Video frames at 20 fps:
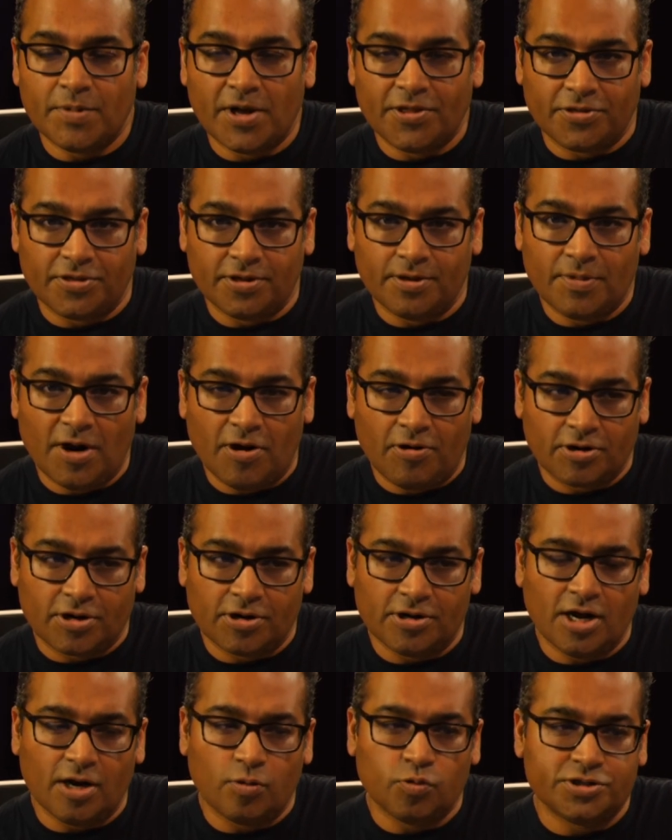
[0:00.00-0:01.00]
a month in
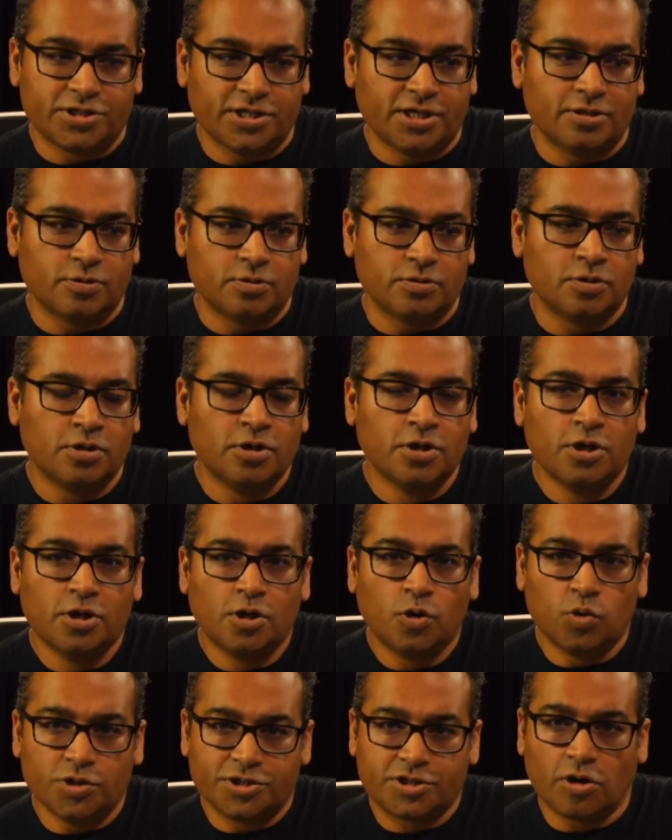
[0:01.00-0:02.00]
America and I was in
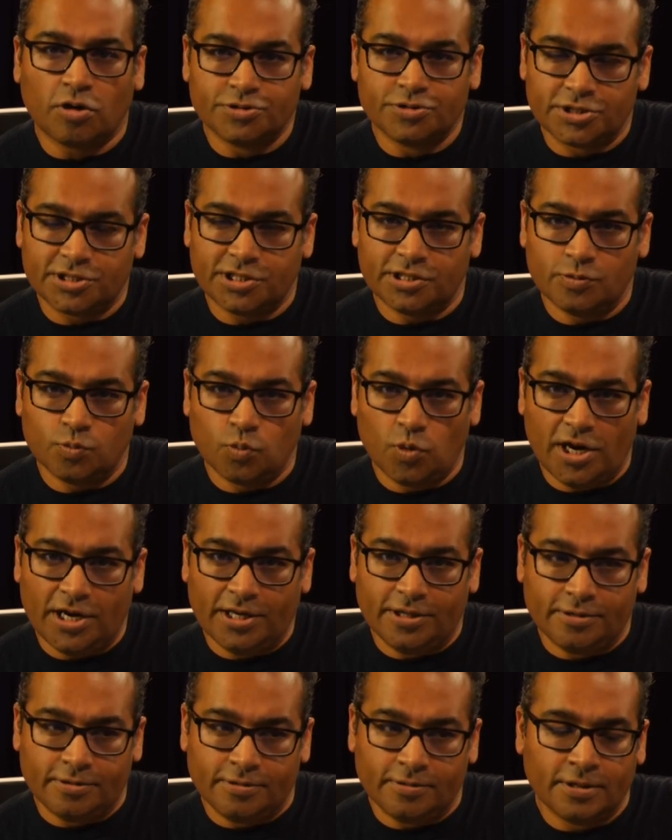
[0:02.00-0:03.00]
Wisconsin
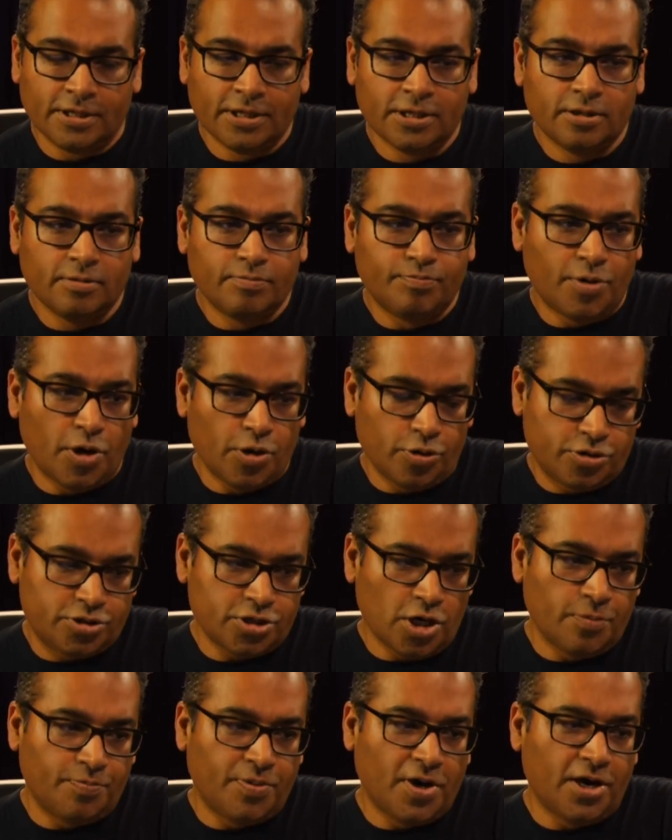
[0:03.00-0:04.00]
when both
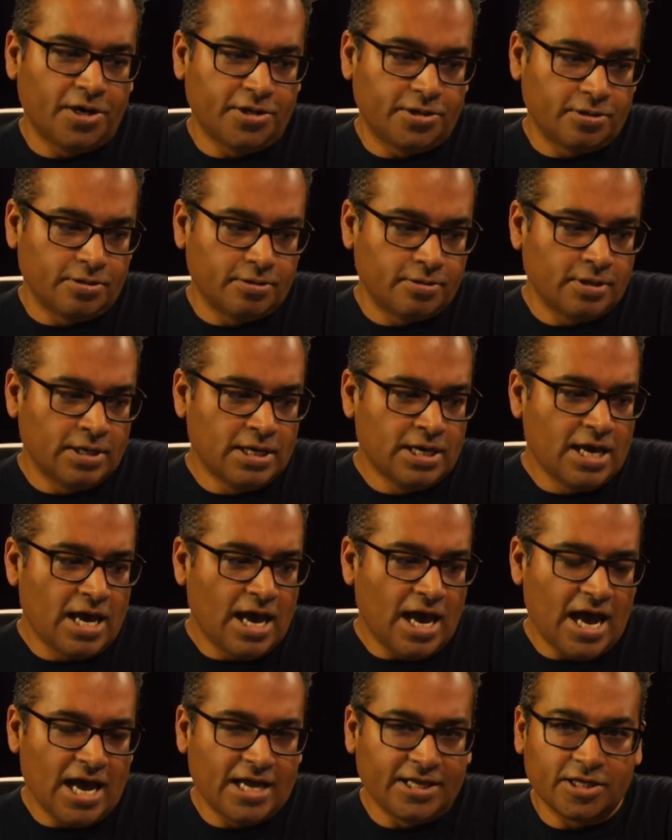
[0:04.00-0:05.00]
Joe Biden
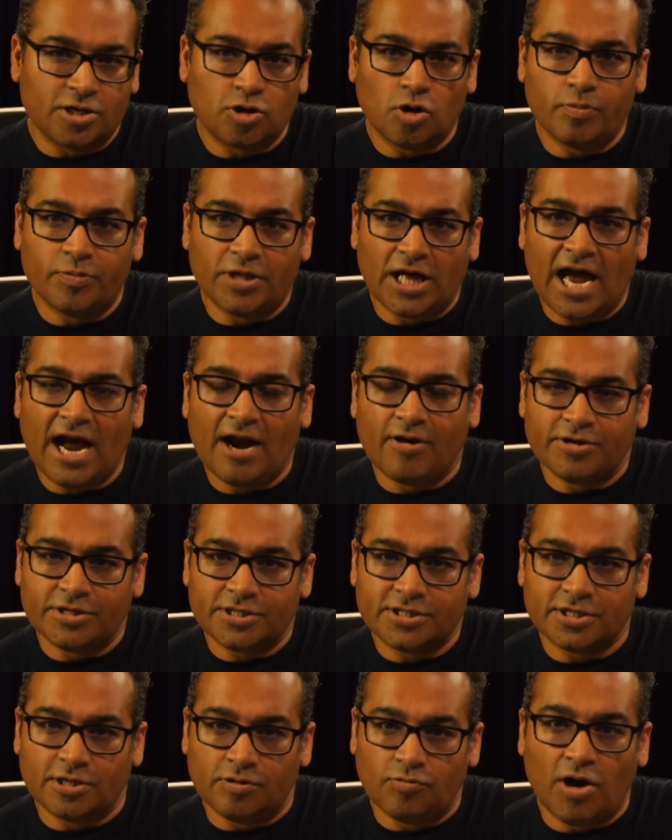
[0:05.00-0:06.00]
and Kamala
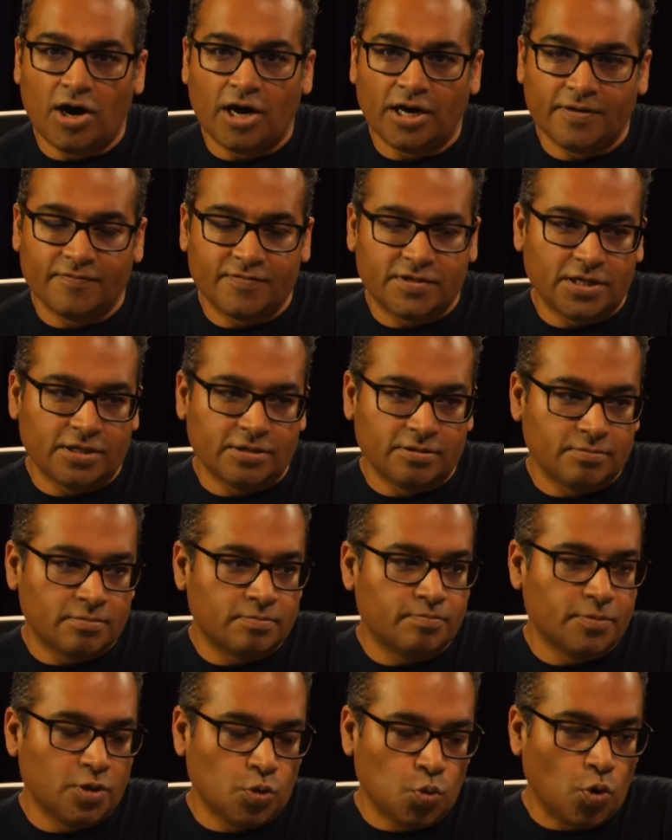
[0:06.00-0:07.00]
Harris arrived
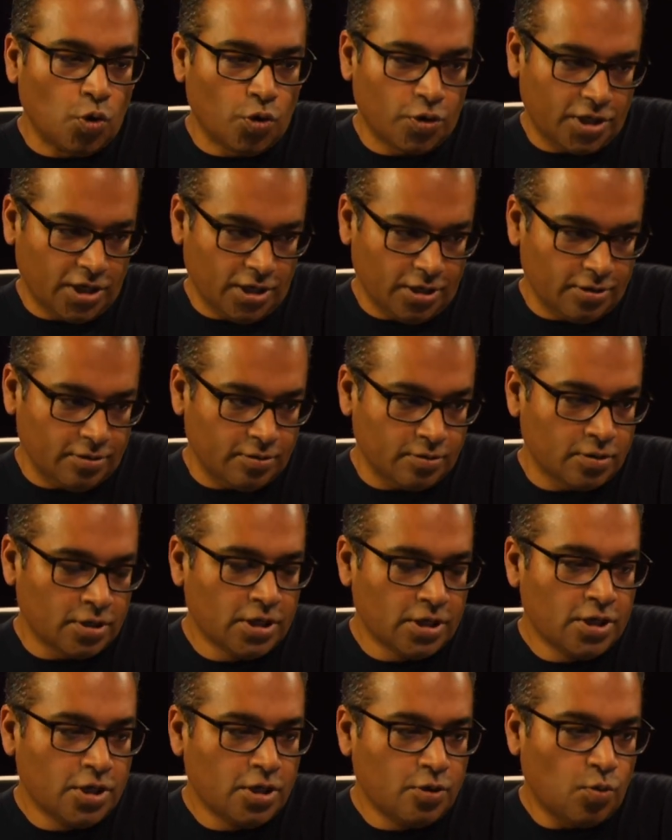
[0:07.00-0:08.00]
in Milwaukee and
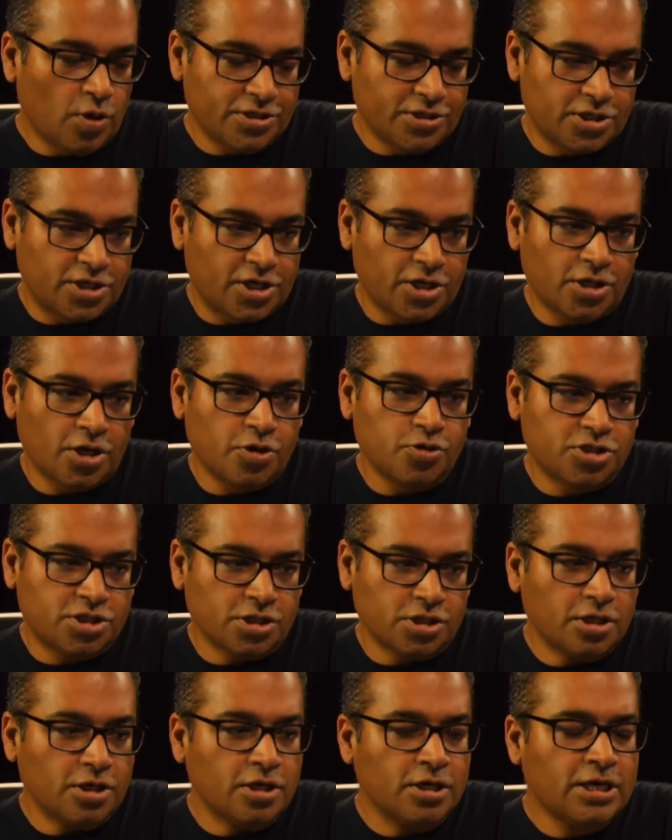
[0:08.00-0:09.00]
went to
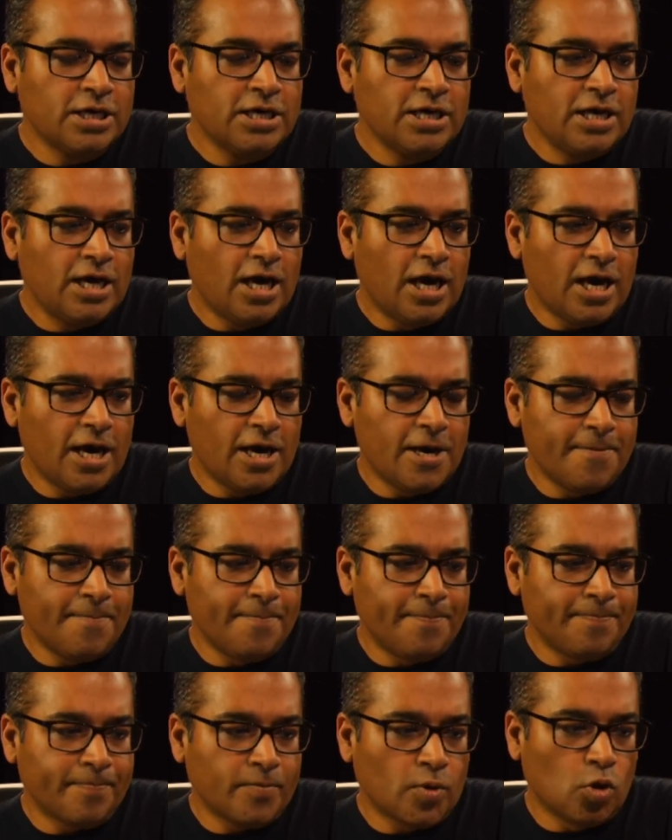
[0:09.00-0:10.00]
Kenosha,
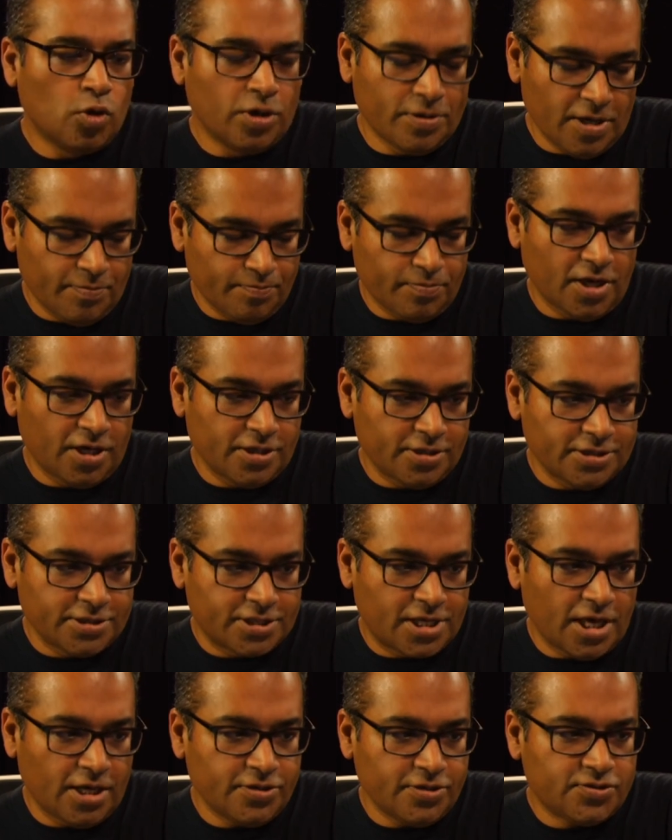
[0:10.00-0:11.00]
um, in
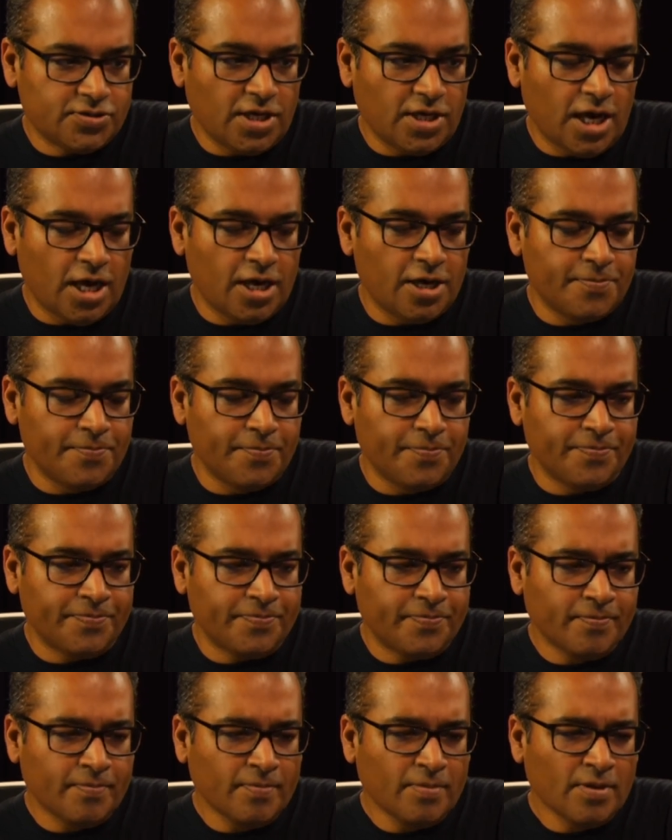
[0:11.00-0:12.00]
Biden's case. Um,